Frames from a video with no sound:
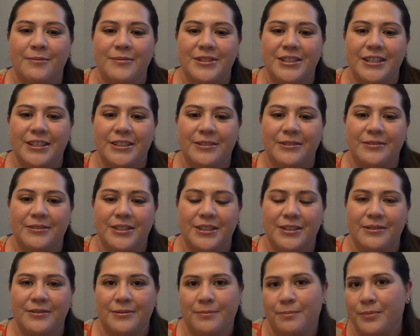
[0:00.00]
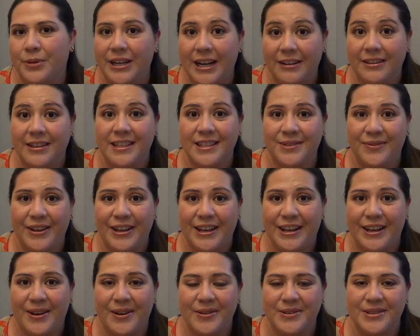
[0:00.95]
to put out these
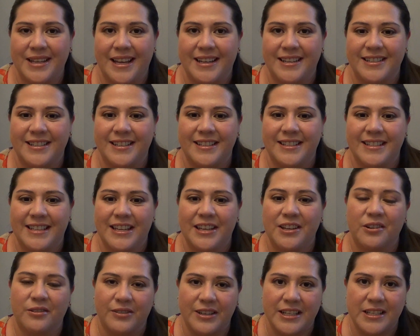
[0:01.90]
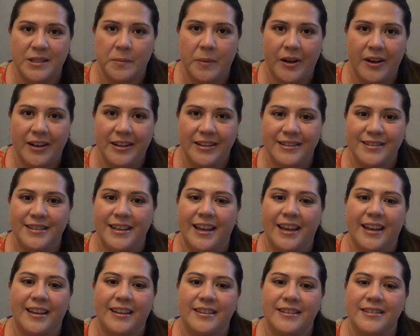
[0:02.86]
videos and to see your response,
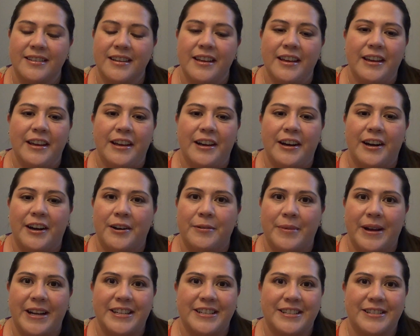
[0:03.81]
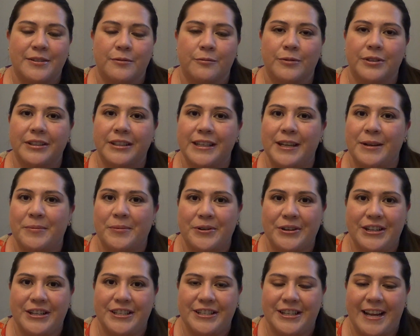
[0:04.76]
and I just really
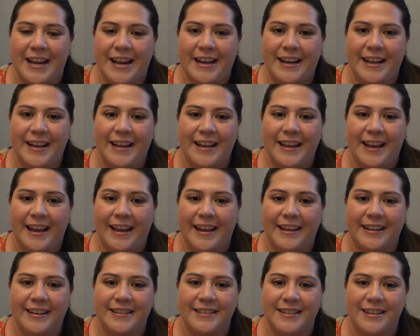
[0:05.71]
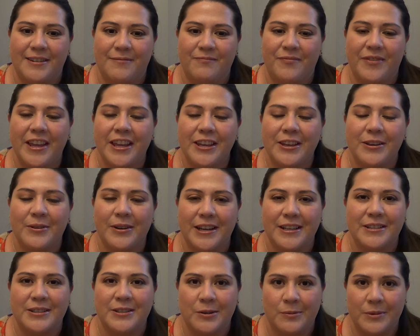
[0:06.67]
appreciate it, and thank you
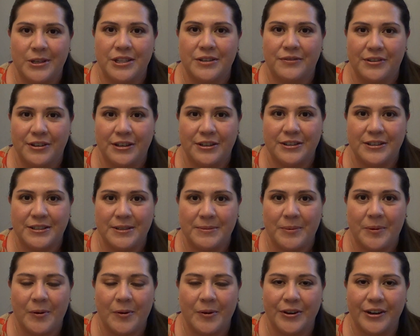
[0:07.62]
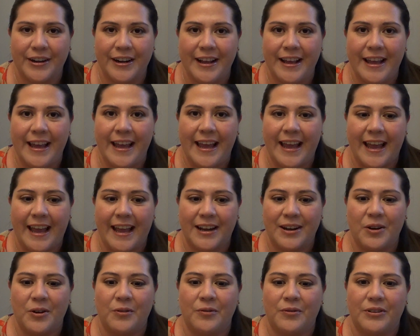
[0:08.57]
guys so much for your support, and
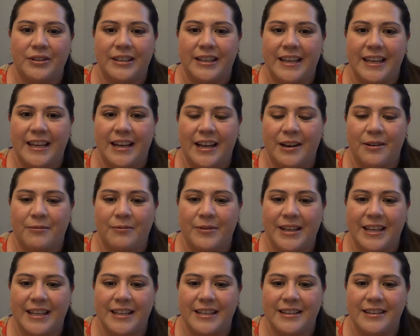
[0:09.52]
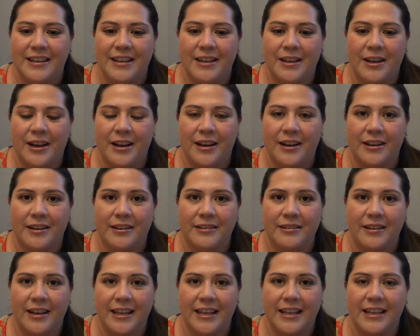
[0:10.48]
hopefully
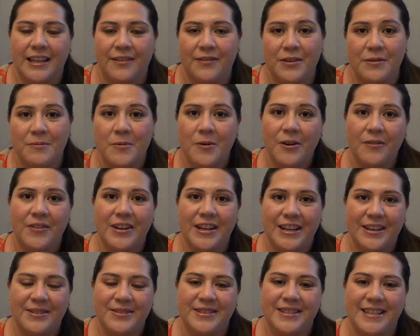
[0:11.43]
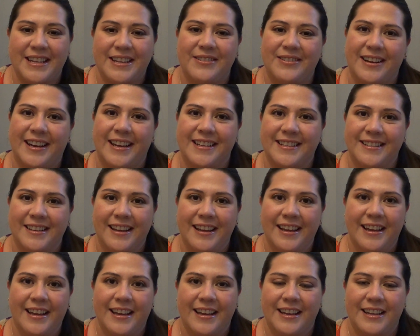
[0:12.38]
I can give you more videos that you guys
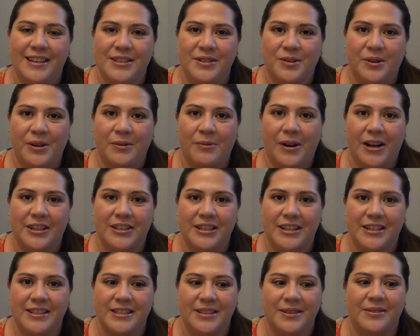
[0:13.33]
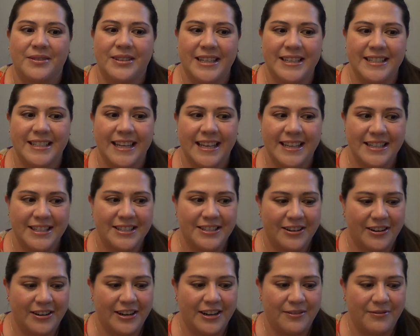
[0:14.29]
enjoy watching. So let's get
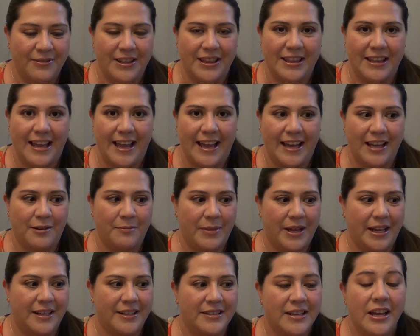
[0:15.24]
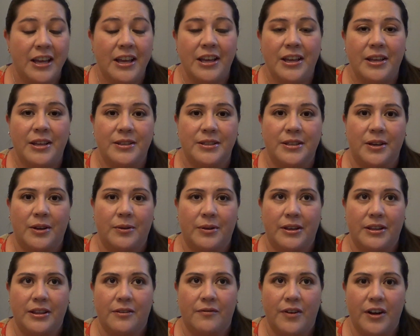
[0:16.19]
started with the handbags. So
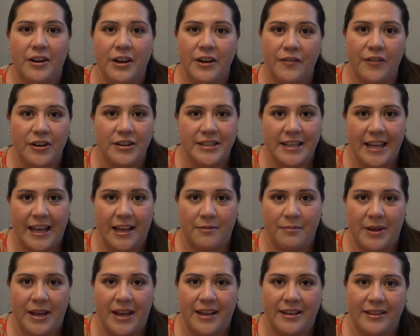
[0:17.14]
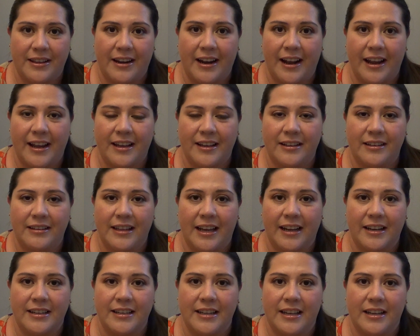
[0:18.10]
the very first handbag that I
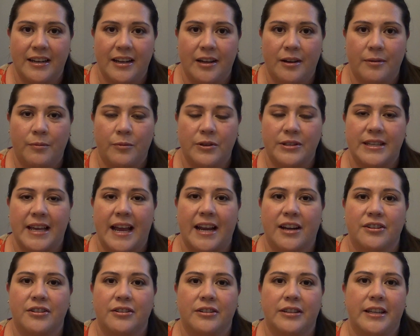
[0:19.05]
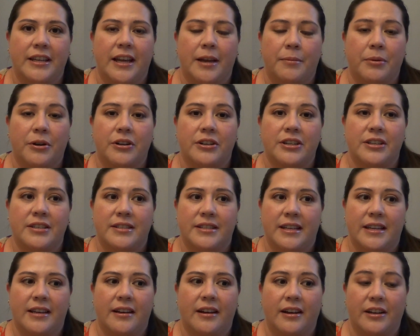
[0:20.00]
collected was actually, I purchased
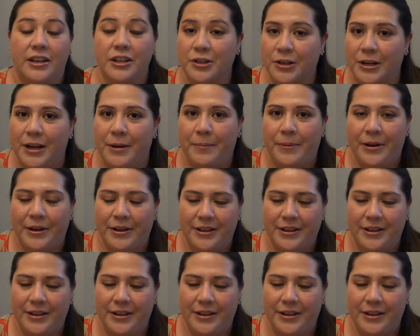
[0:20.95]
it on a trip